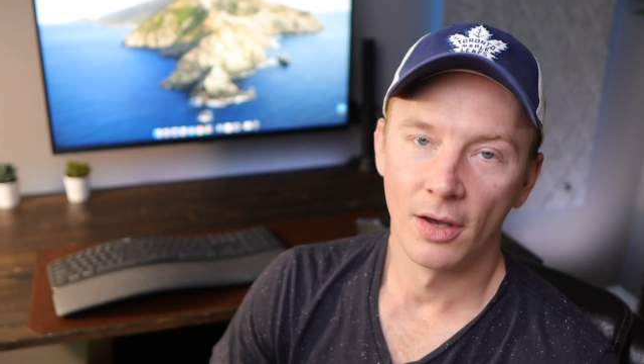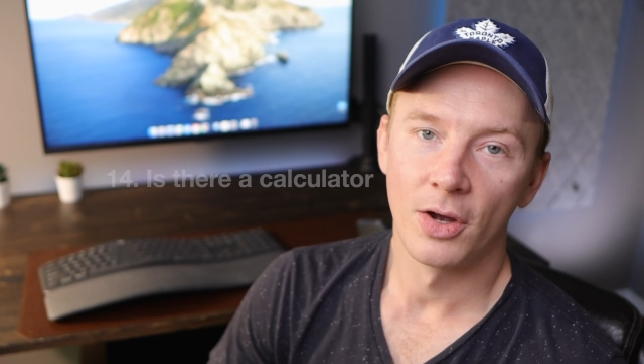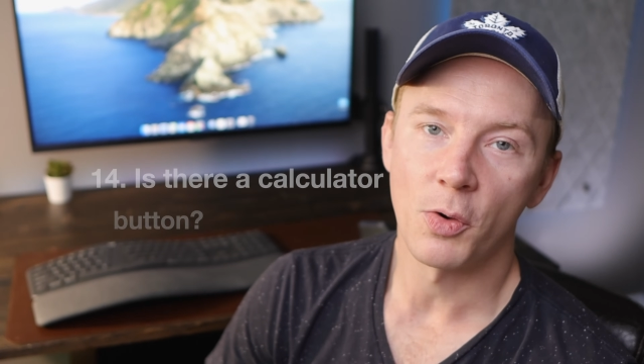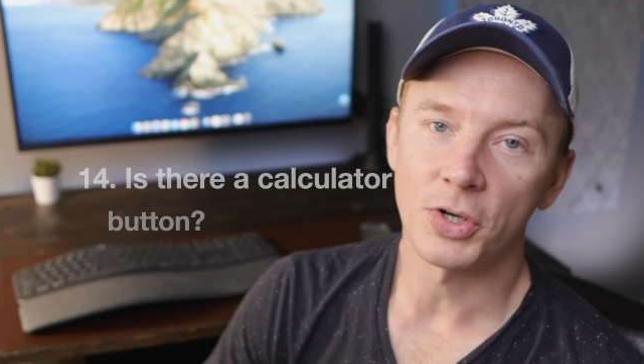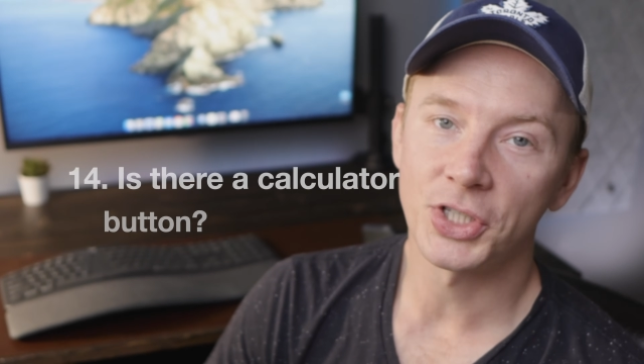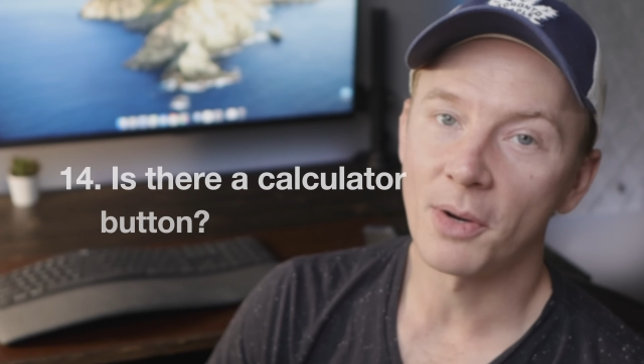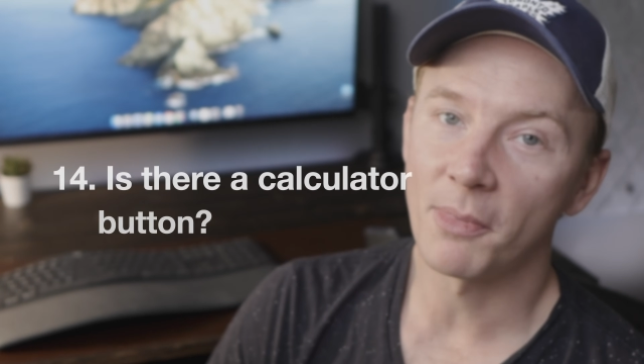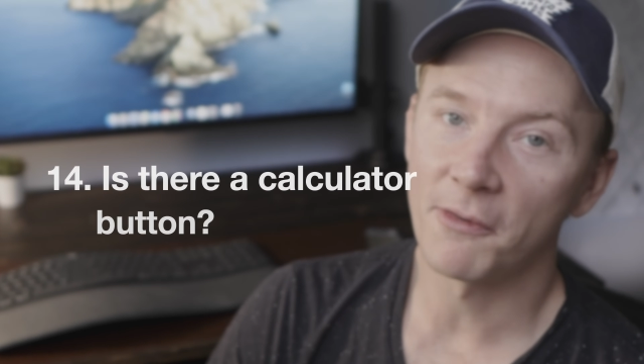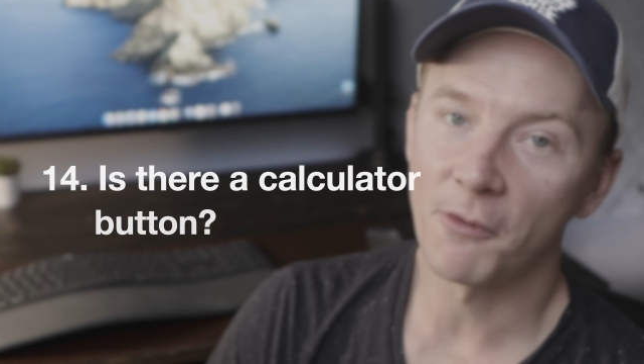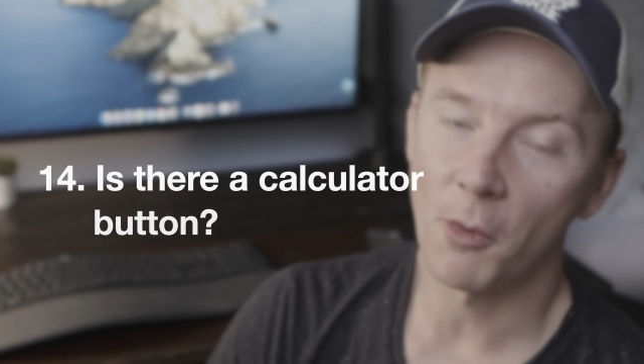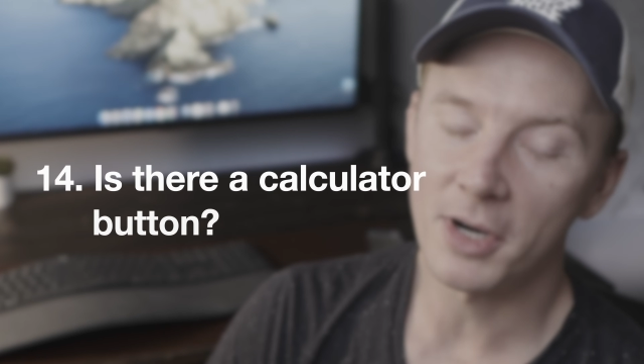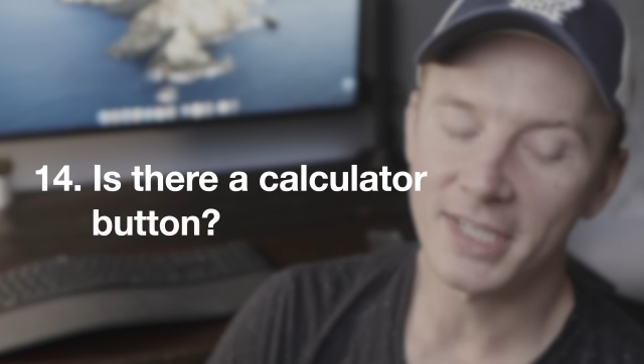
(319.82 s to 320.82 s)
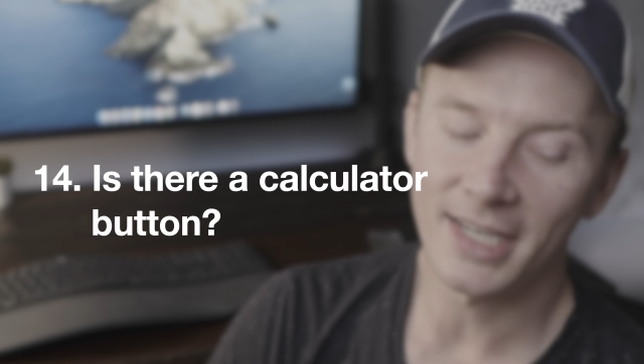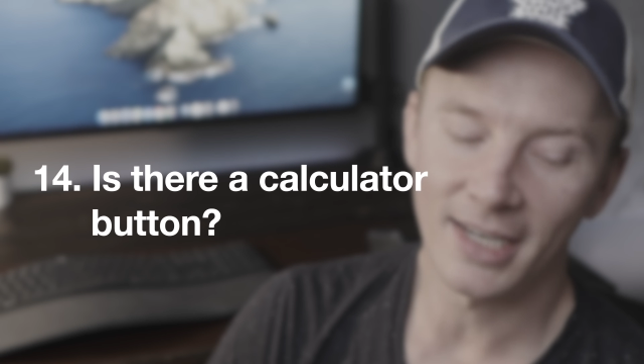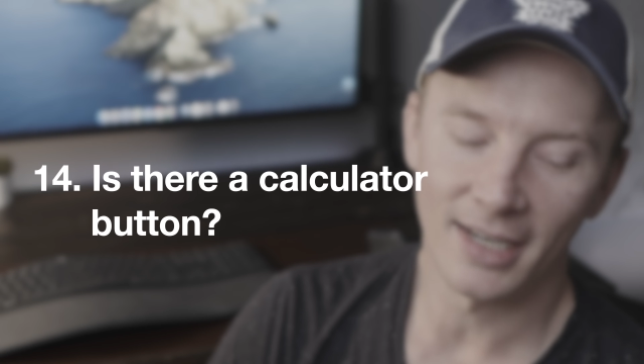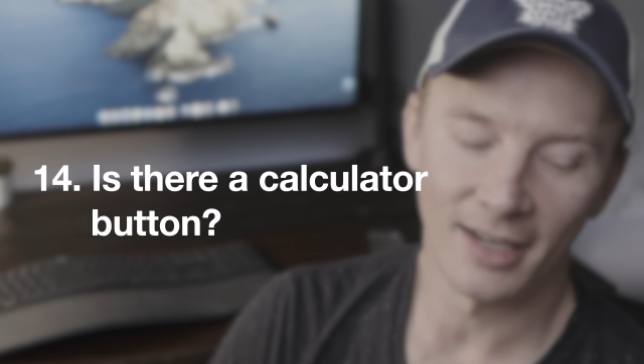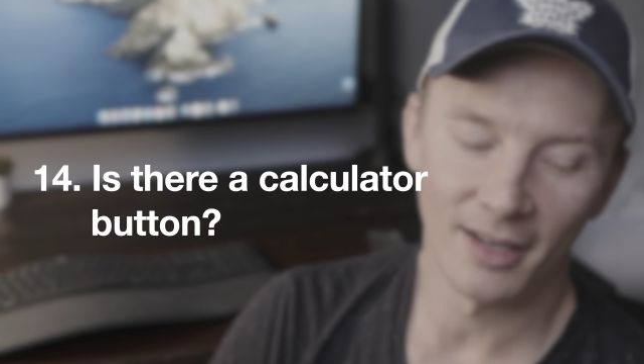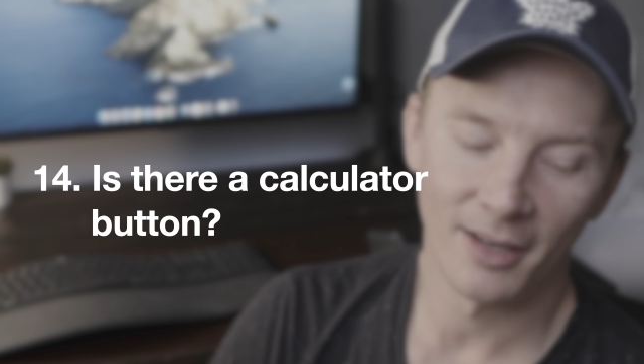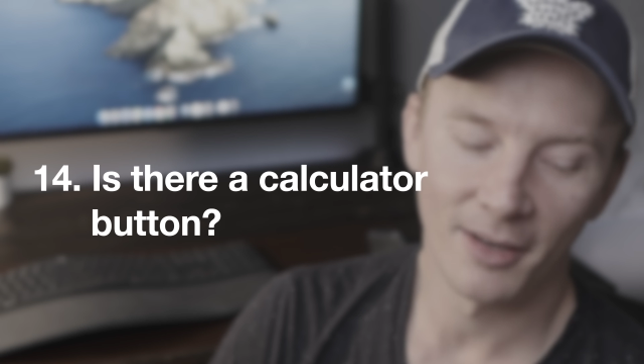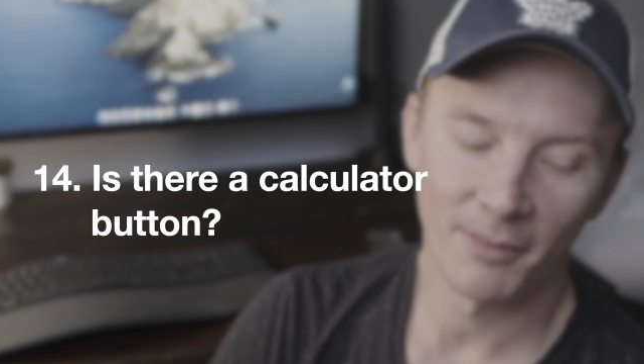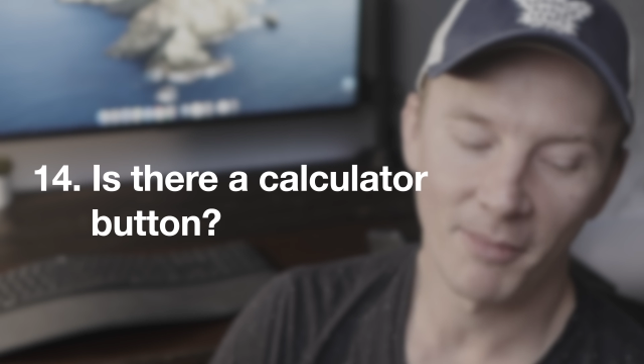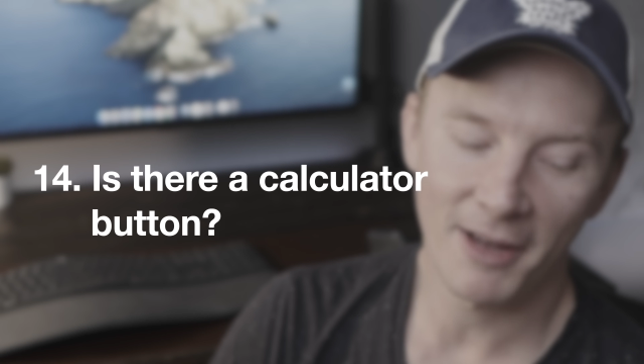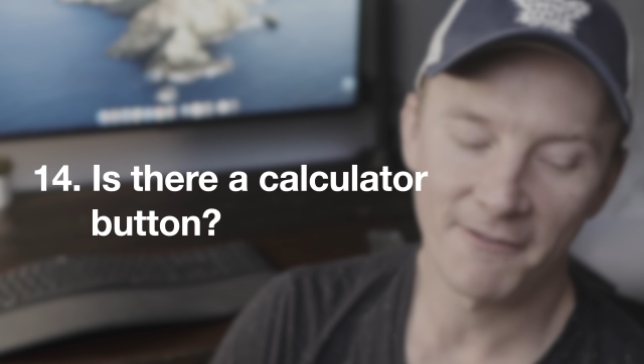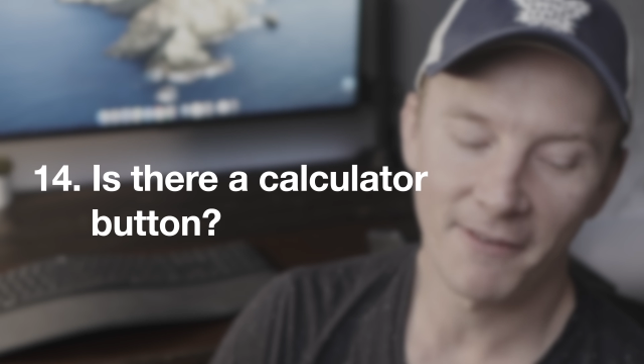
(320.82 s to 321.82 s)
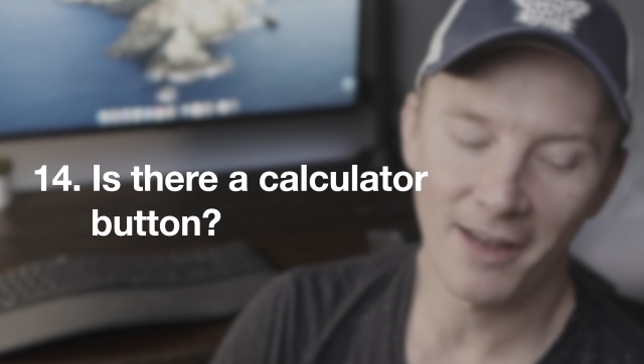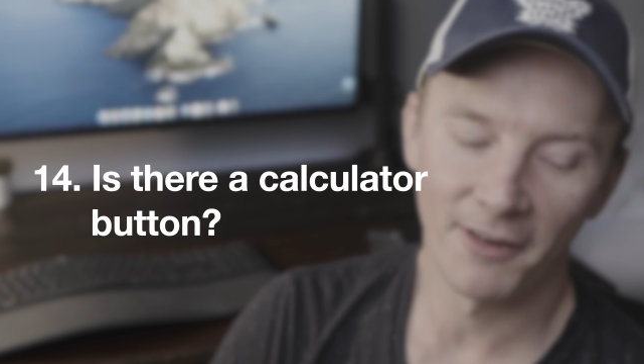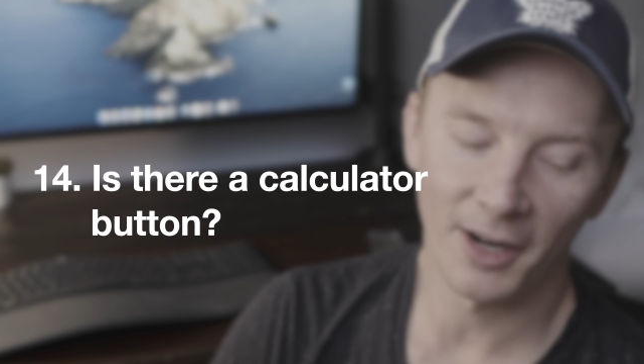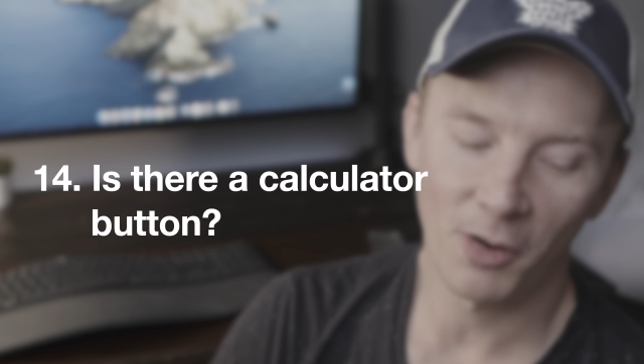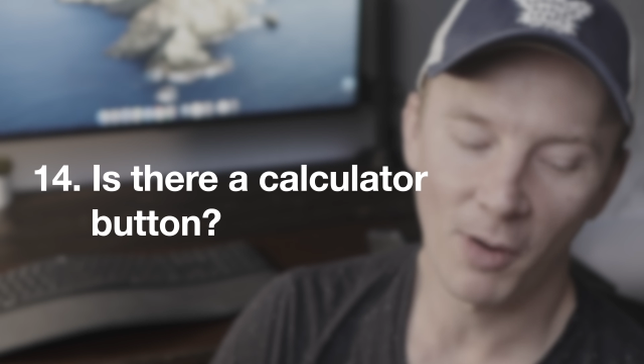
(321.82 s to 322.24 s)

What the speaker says: Question number 14, my favorite